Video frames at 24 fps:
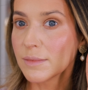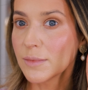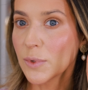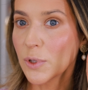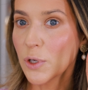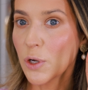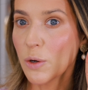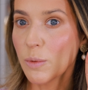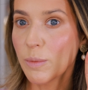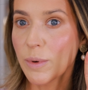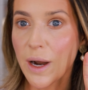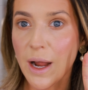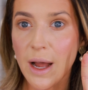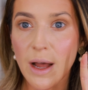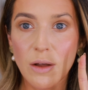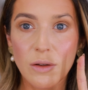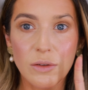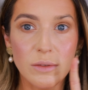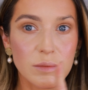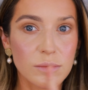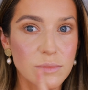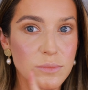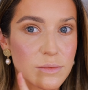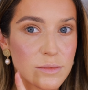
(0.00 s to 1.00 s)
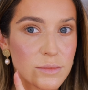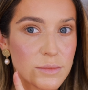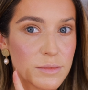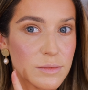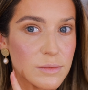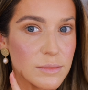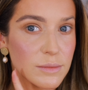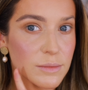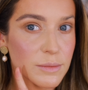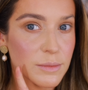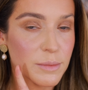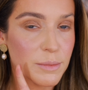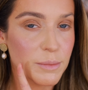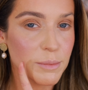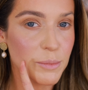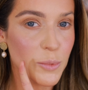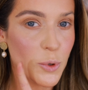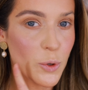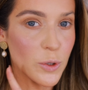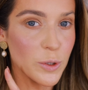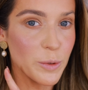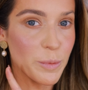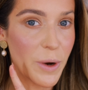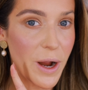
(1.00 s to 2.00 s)
No brow,
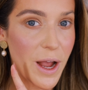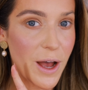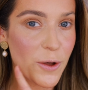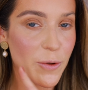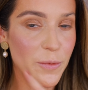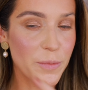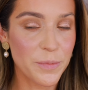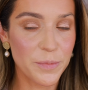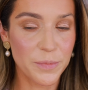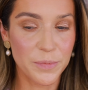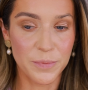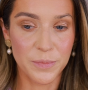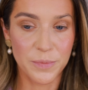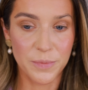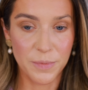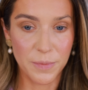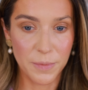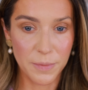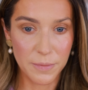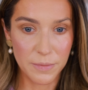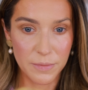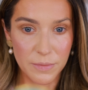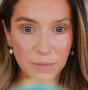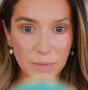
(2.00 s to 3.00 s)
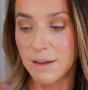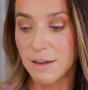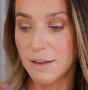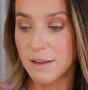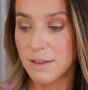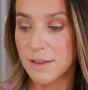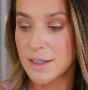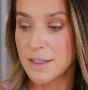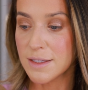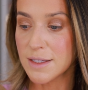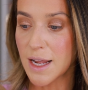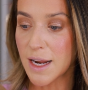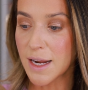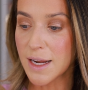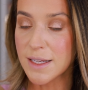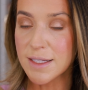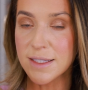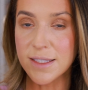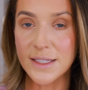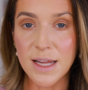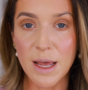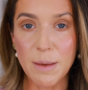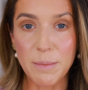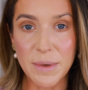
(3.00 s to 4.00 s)
bold brow. The second
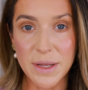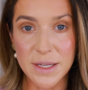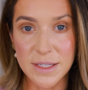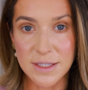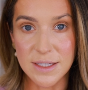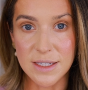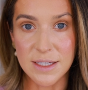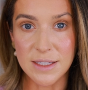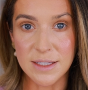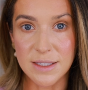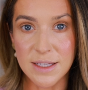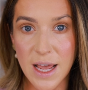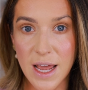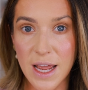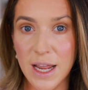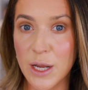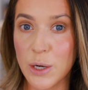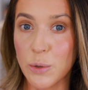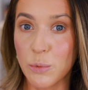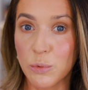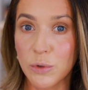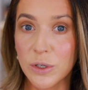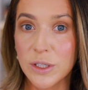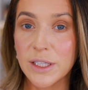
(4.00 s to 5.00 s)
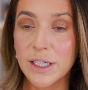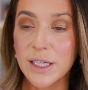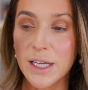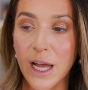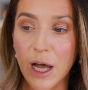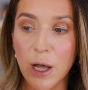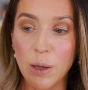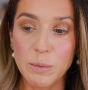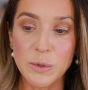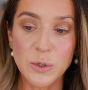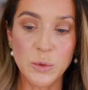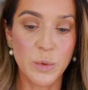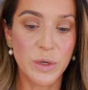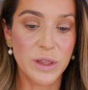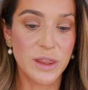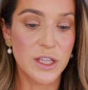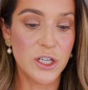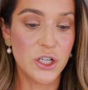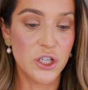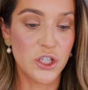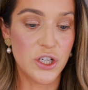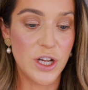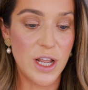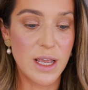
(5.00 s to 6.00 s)
step is to set. It really helps with
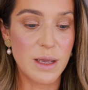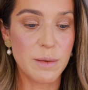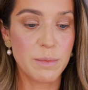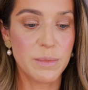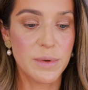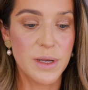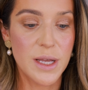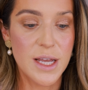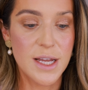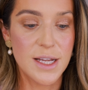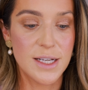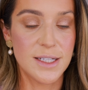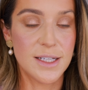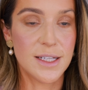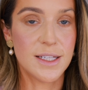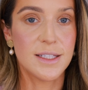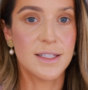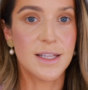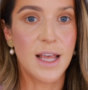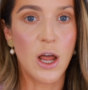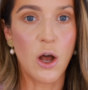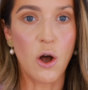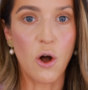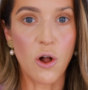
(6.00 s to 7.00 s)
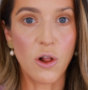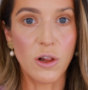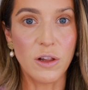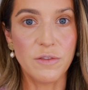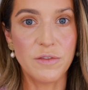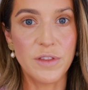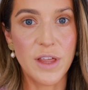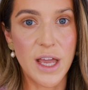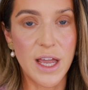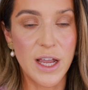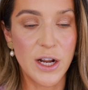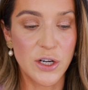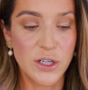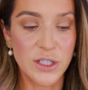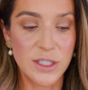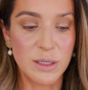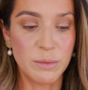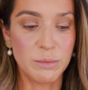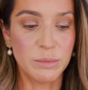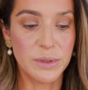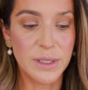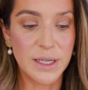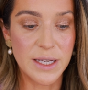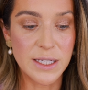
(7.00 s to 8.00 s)
the shape to set all of the hairs
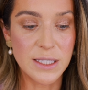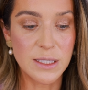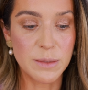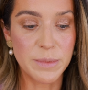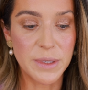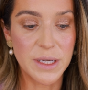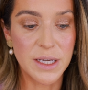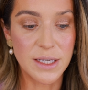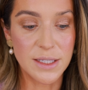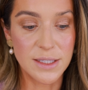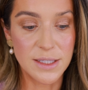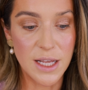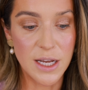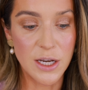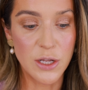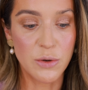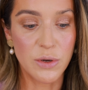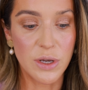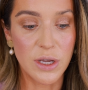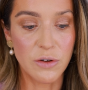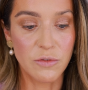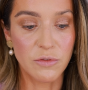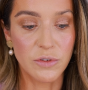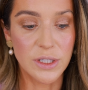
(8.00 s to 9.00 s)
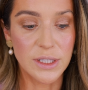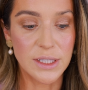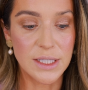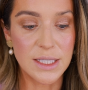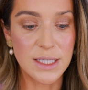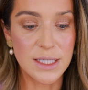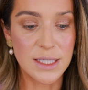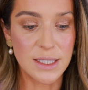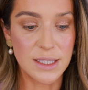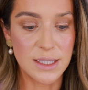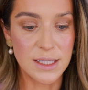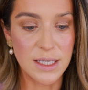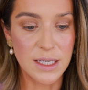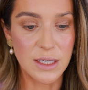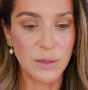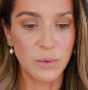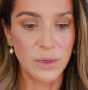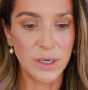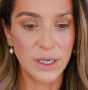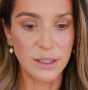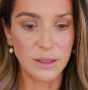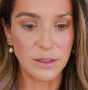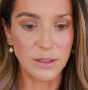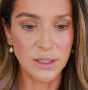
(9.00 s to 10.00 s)
in place because then you can really see
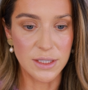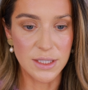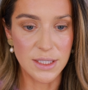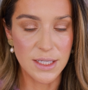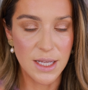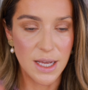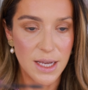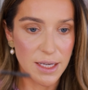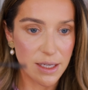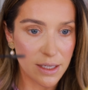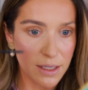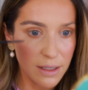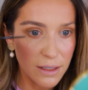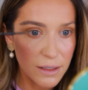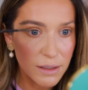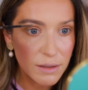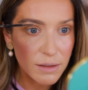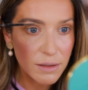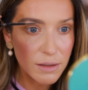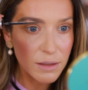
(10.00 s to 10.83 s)
what it looks like.